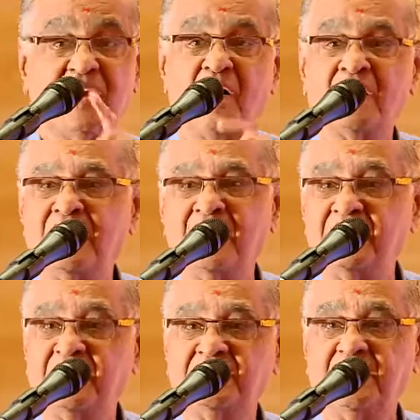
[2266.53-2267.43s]

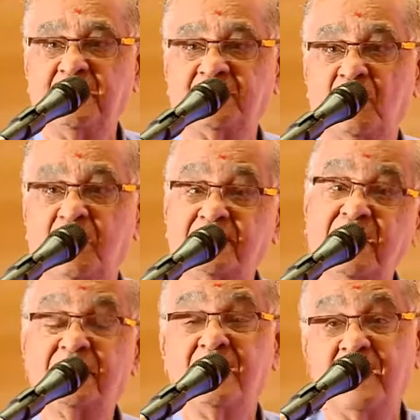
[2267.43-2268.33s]
online teaching is not
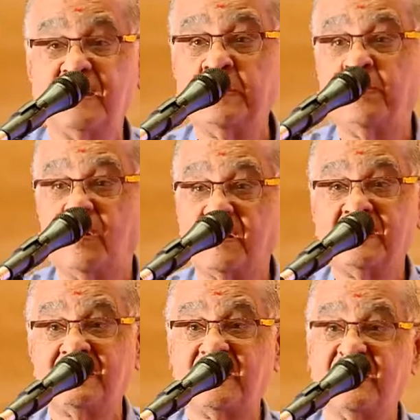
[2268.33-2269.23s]
that great
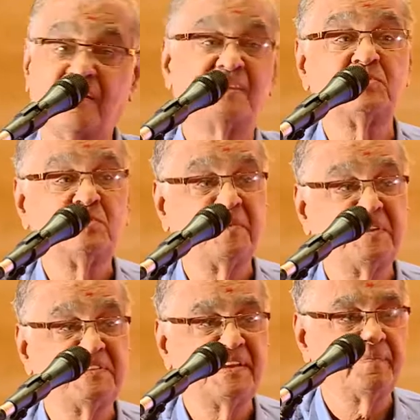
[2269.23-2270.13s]
important as the classroom
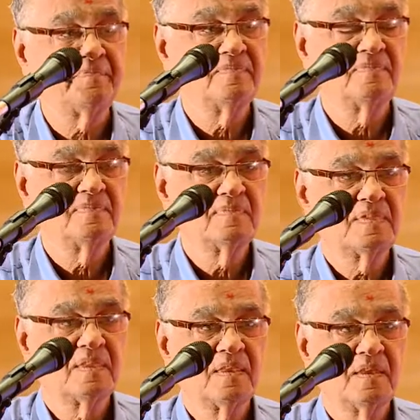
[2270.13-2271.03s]
teaching.
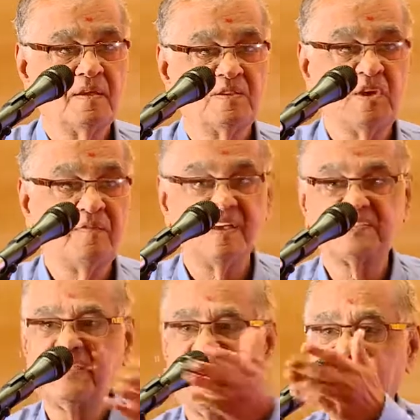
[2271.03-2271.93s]
See, we are
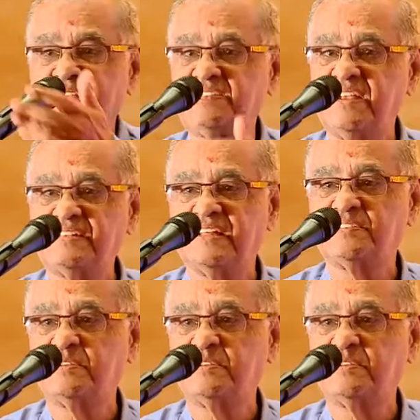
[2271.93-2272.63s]
seeing a set of